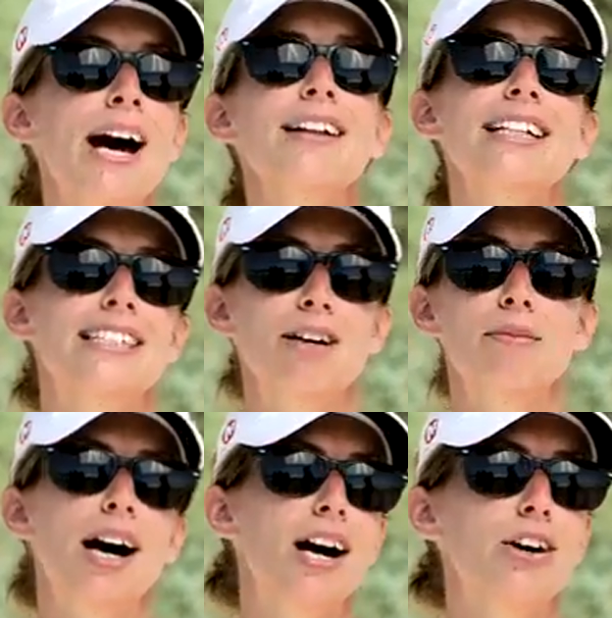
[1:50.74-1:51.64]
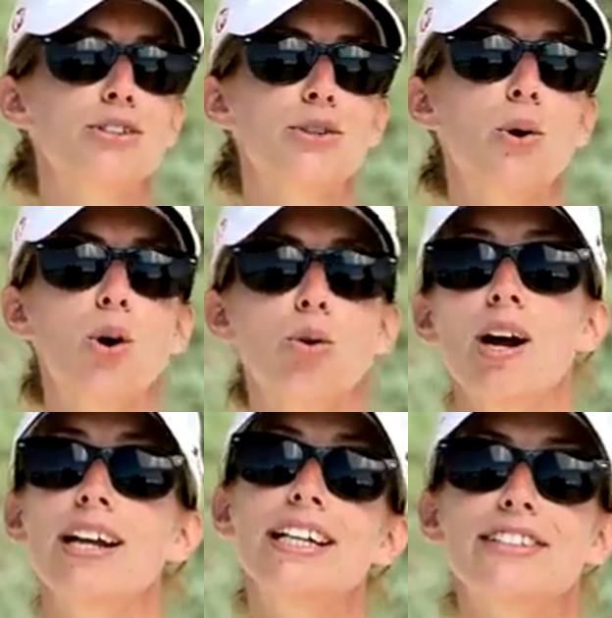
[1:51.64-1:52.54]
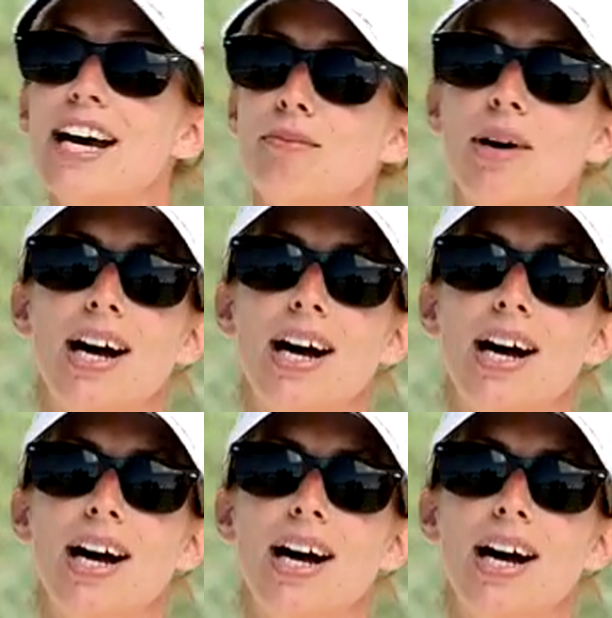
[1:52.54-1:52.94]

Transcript: paddling 10 miles or running 10